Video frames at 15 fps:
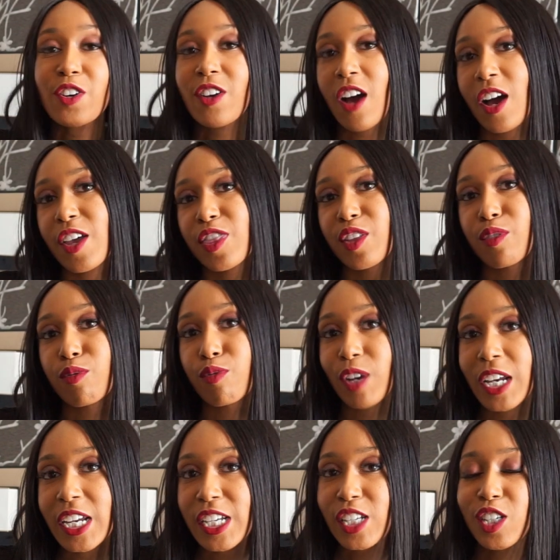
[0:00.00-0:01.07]
not in the
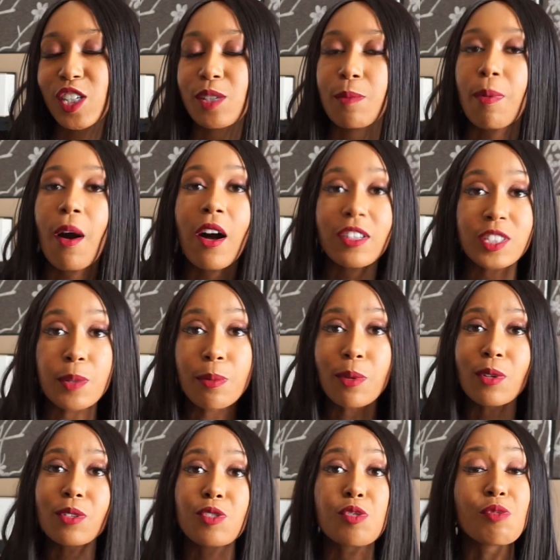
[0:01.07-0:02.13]
range
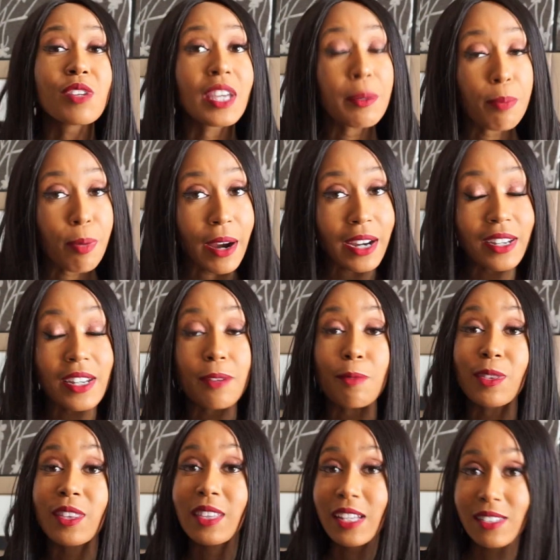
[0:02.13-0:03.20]
possible to get pregnant
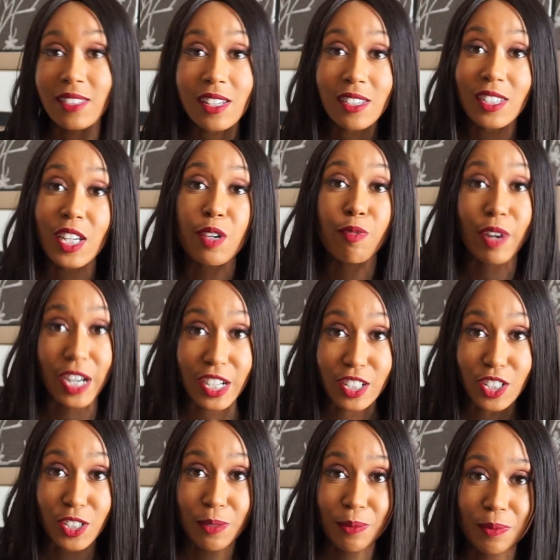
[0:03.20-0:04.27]
within that 6 day
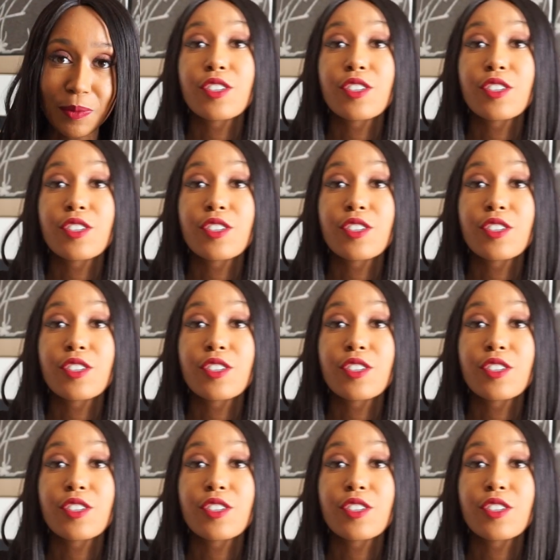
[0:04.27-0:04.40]
range.